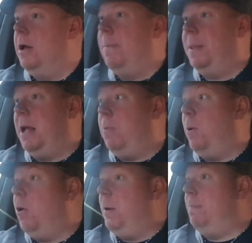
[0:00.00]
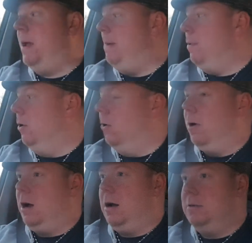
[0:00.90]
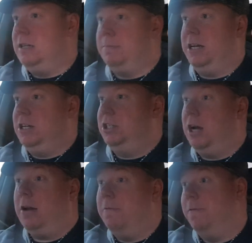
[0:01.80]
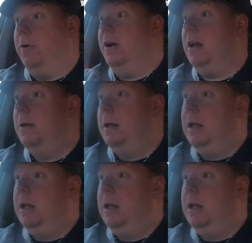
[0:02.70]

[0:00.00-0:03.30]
But there will be people who are subject to schadenfreude,